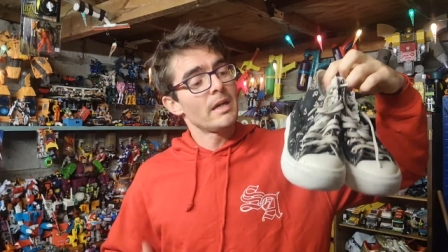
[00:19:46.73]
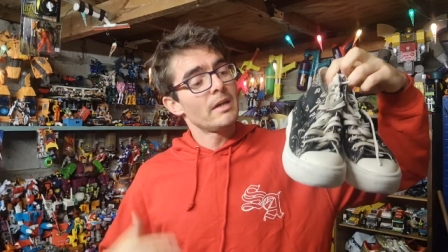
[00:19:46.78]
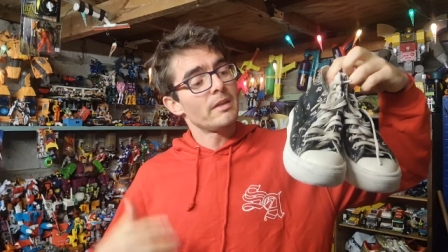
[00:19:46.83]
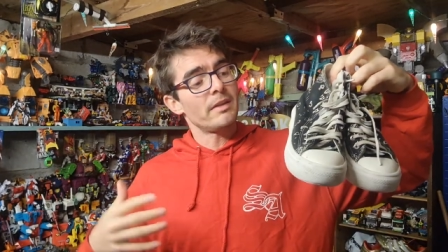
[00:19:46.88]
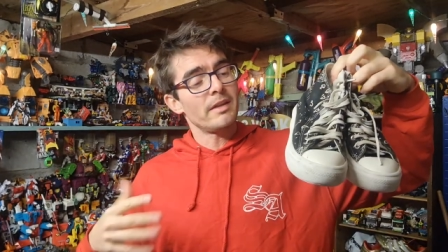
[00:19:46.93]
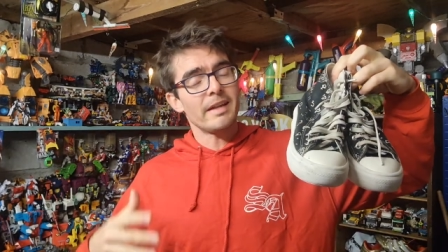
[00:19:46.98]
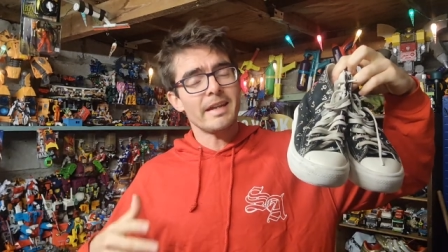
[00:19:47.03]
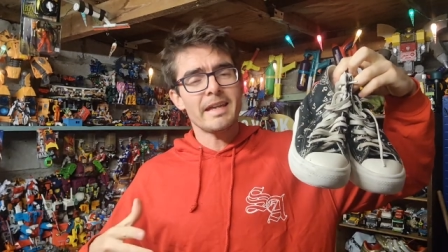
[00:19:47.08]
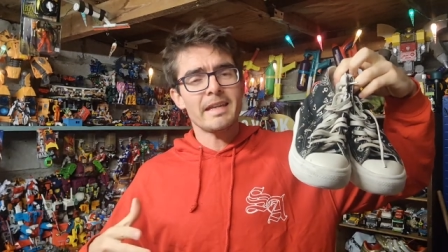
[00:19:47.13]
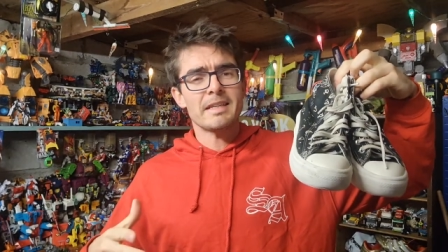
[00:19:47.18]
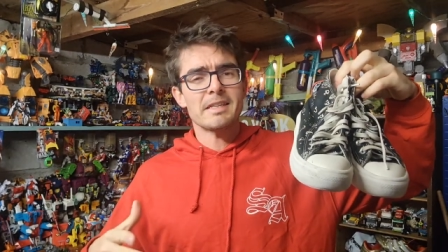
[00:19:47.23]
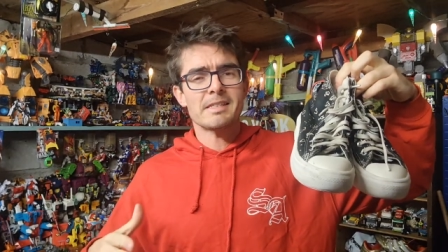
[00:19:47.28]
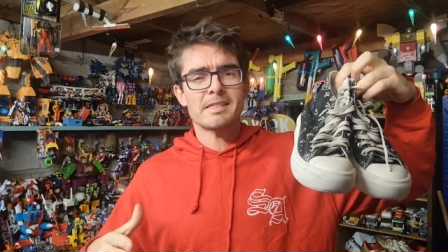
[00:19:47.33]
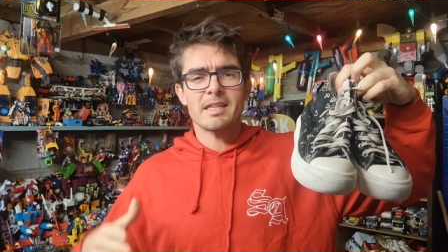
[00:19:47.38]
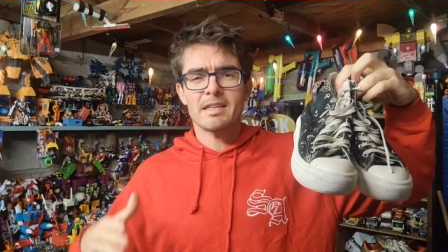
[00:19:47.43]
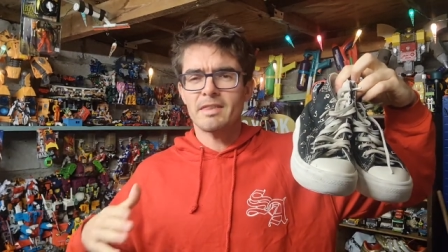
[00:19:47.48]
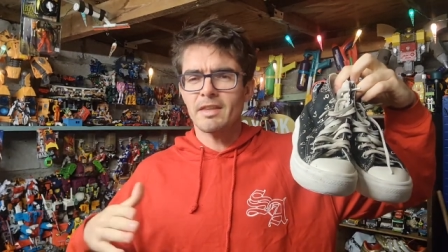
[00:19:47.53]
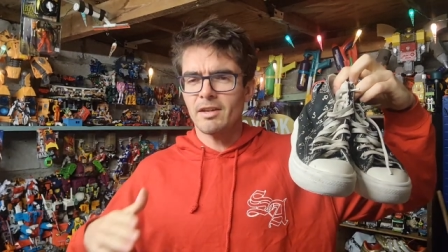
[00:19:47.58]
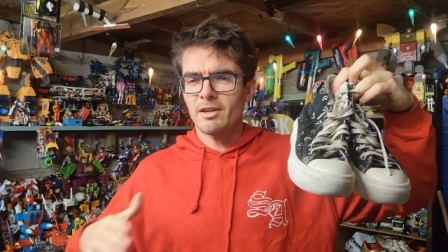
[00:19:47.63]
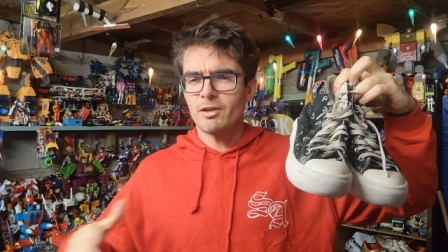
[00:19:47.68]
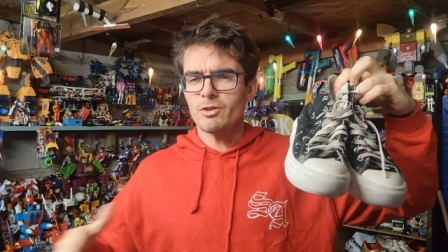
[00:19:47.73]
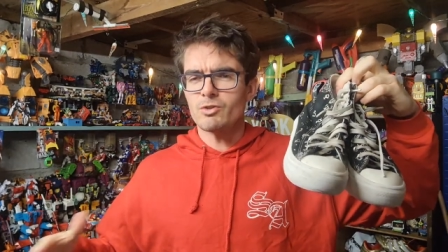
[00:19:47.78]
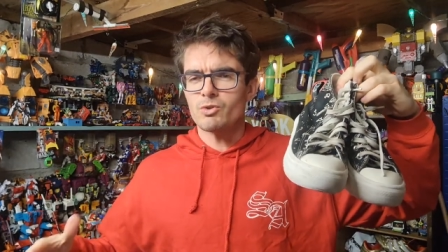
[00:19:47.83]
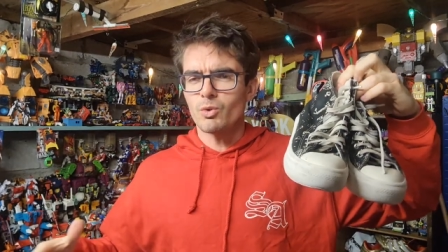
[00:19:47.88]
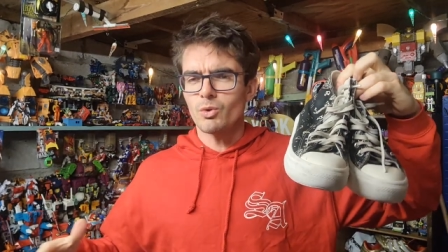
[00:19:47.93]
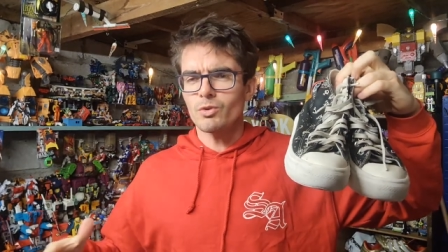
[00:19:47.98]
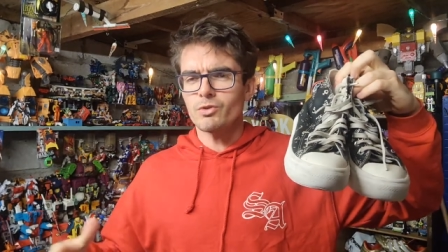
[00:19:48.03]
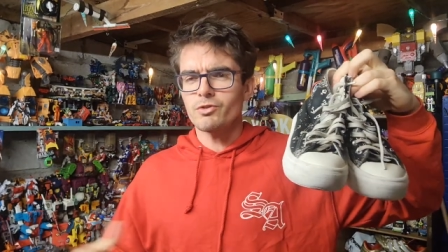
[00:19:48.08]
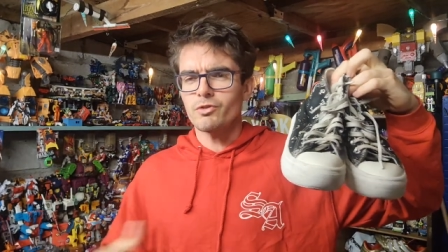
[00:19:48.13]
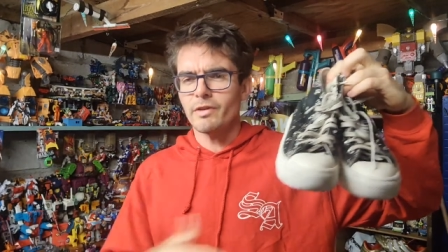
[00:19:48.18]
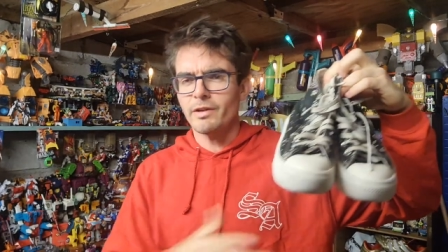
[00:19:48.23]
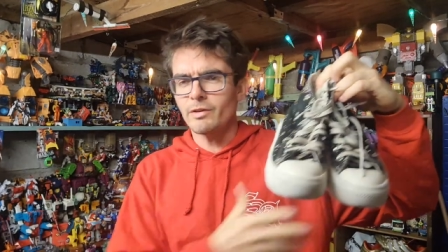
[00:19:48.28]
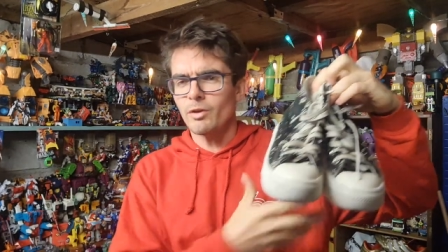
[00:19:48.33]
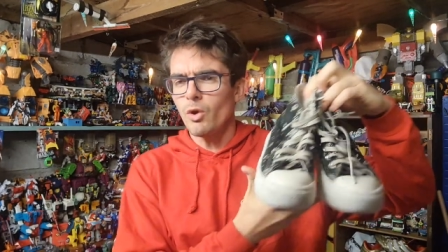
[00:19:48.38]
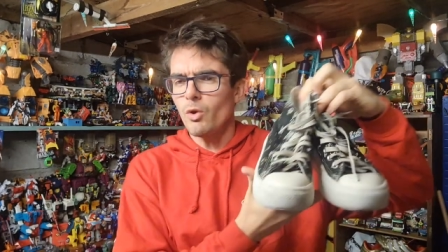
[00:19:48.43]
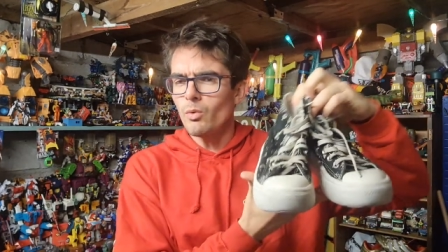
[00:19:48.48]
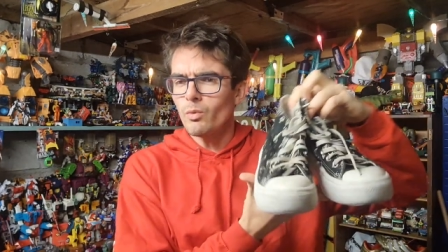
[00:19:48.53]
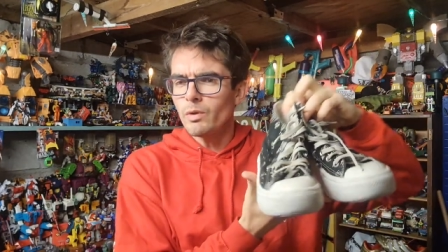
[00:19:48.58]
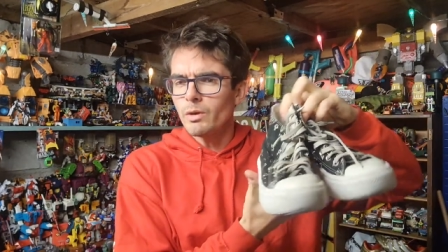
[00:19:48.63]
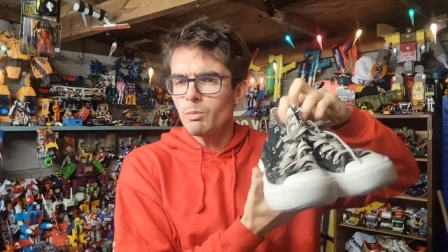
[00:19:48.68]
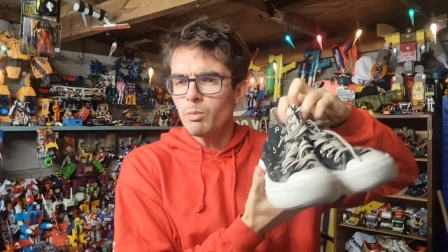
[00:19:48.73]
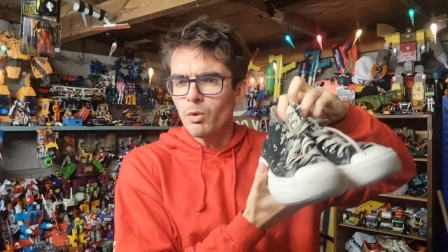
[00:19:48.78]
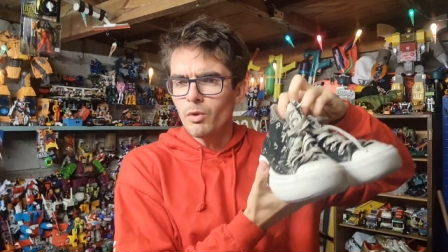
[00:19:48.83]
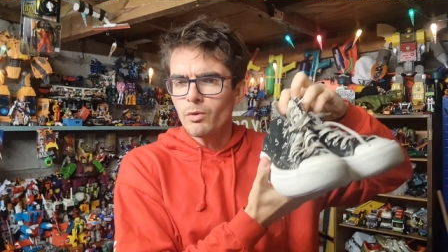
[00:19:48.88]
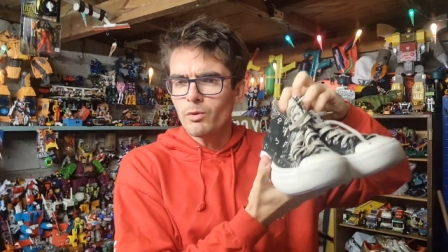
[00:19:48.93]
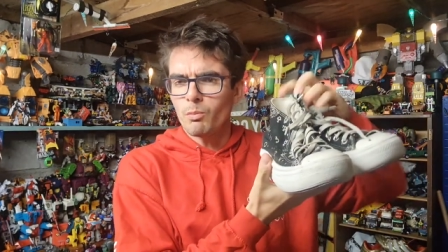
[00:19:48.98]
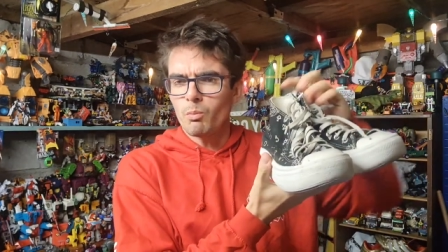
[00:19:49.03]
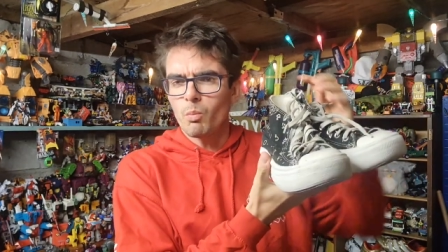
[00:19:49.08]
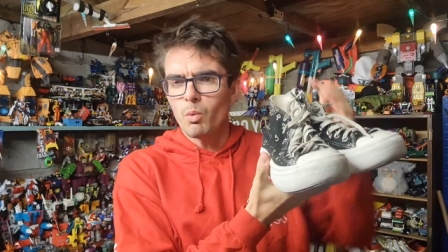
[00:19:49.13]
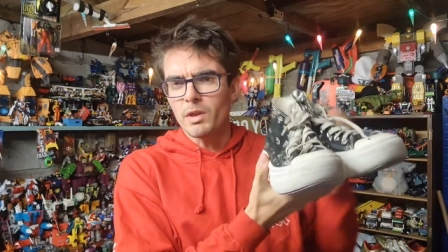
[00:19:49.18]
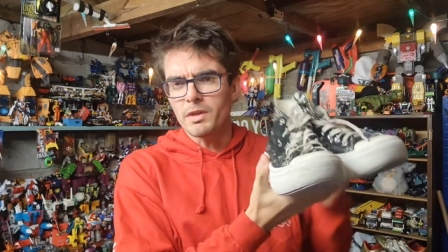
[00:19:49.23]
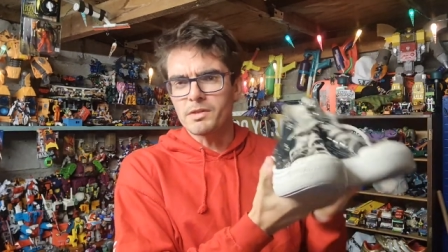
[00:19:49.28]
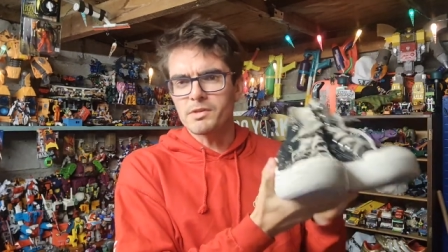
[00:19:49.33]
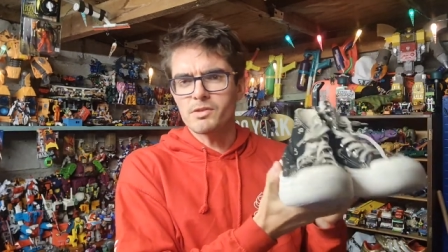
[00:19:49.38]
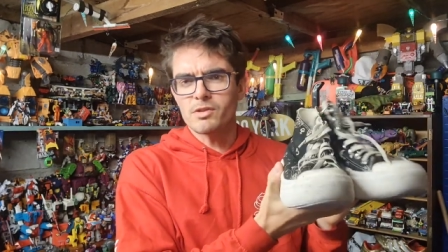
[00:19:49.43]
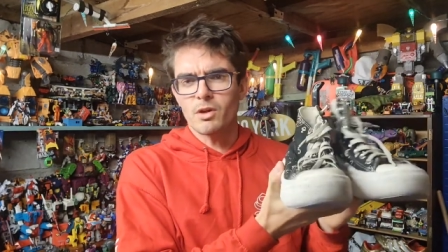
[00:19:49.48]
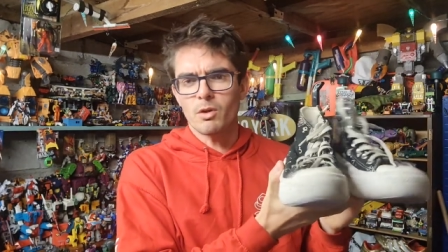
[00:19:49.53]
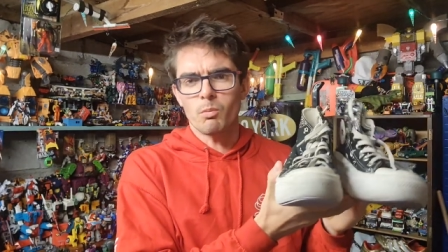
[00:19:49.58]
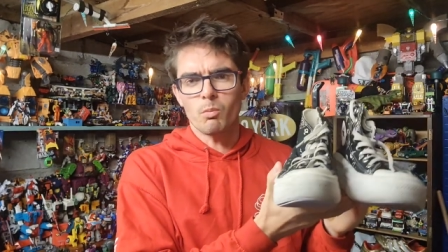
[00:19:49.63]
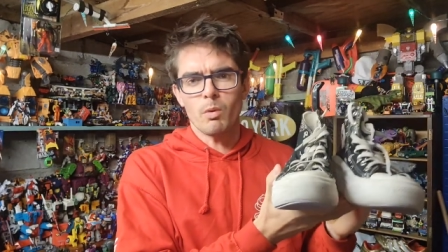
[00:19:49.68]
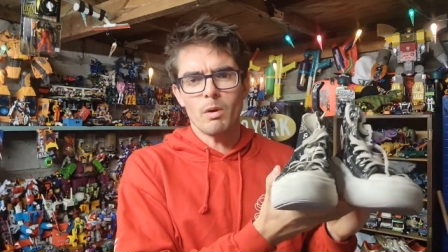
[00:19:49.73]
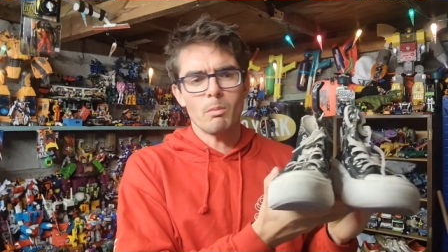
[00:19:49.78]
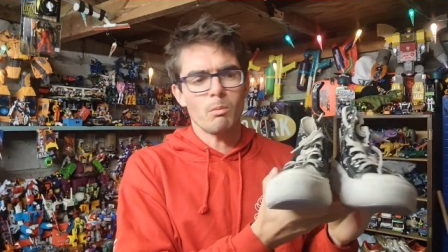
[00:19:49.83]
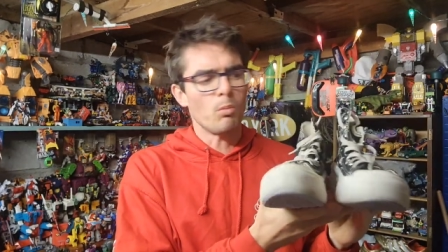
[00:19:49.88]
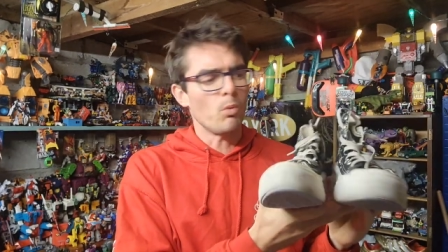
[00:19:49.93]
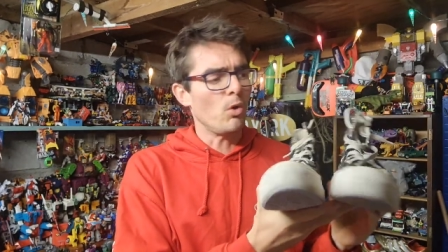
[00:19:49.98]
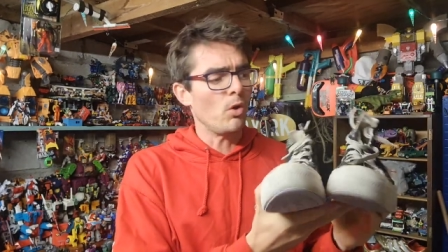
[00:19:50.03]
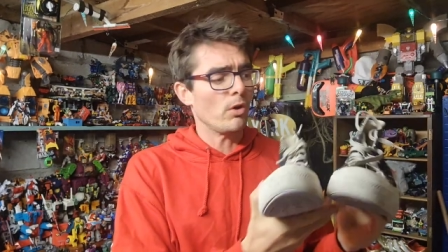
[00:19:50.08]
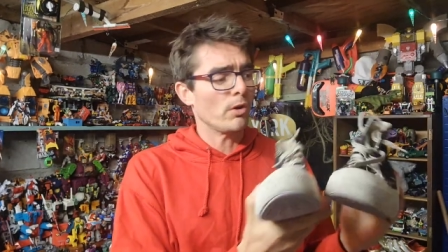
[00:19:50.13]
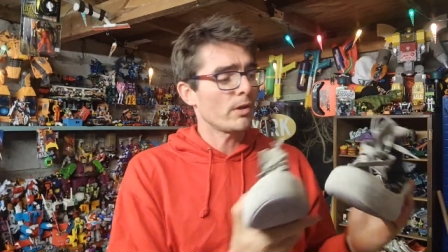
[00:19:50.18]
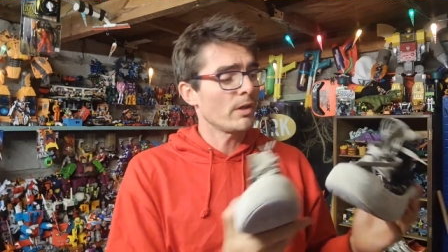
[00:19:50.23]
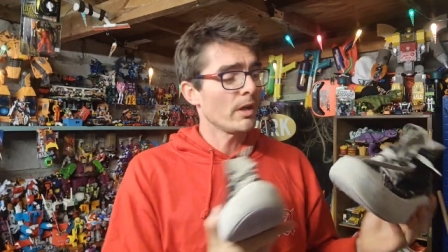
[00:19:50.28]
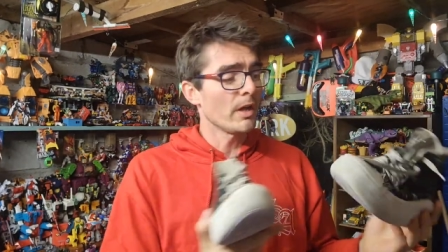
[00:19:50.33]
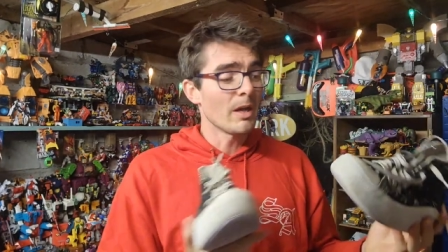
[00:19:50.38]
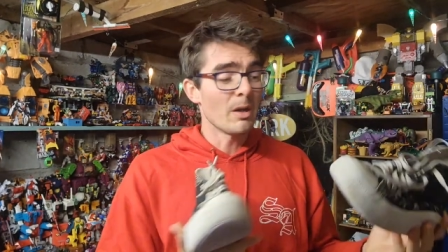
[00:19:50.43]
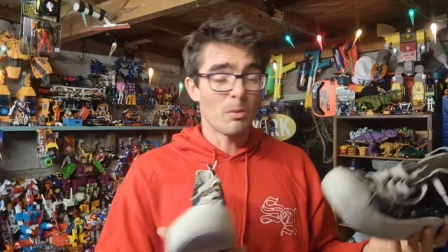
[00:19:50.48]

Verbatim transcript: The lady said that her daughter had only worn them once on one walk.